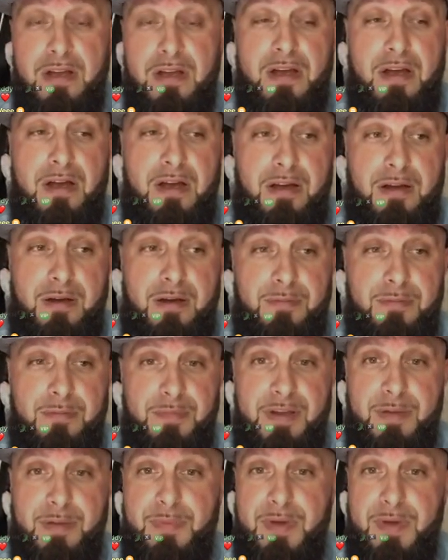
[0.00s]

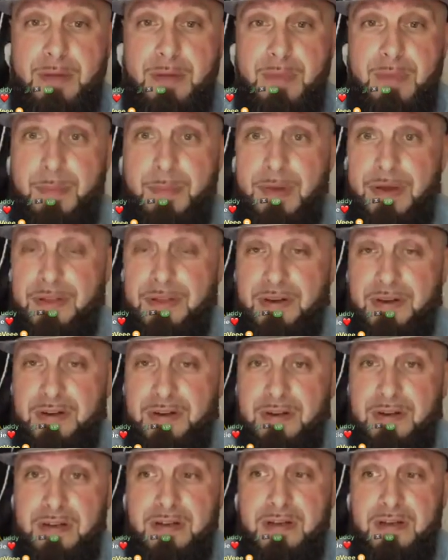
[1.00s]
It being my mother,
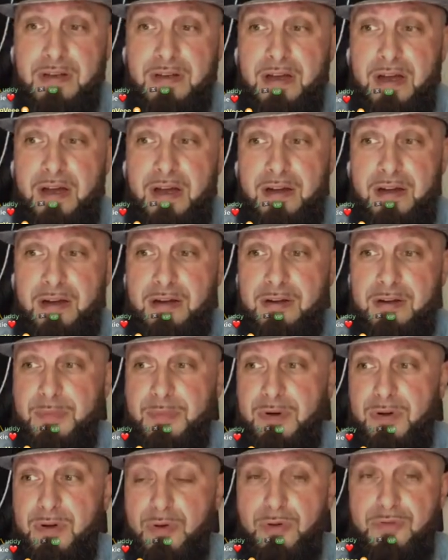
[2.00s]

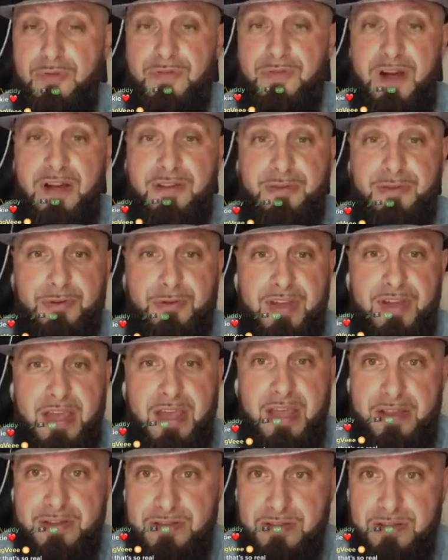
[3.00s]
who fought through
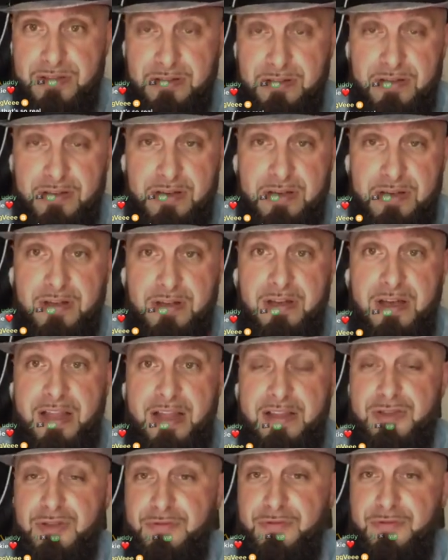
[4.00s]
cancer and
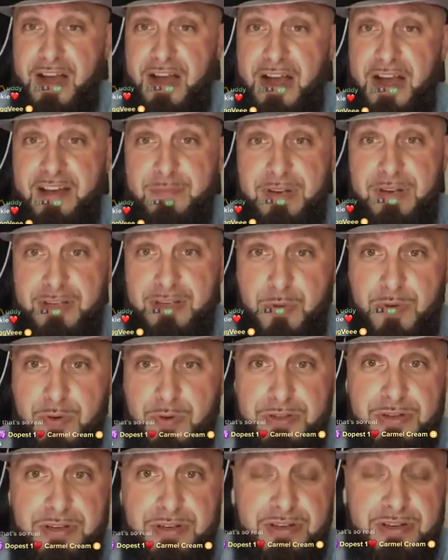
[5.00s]
survived, been a
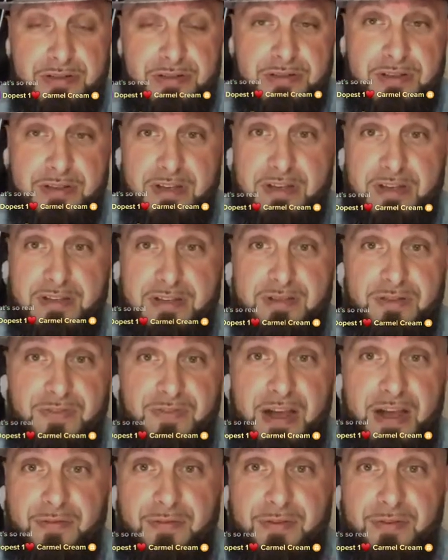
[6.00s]
22 years
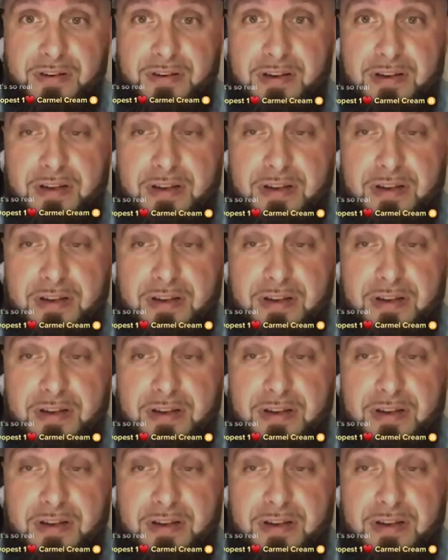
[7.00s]
survivor,